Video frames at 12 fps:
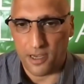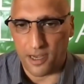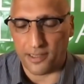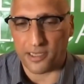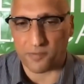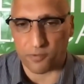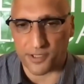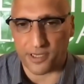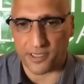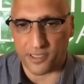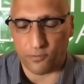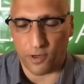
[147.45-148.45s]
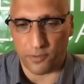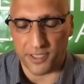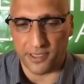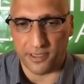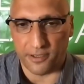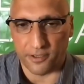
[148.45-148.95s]
And that's precisely what we
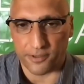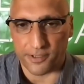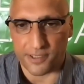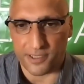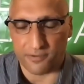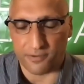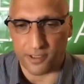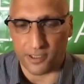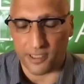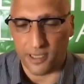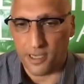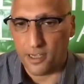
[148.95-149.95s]
did under Chrystia Freeland.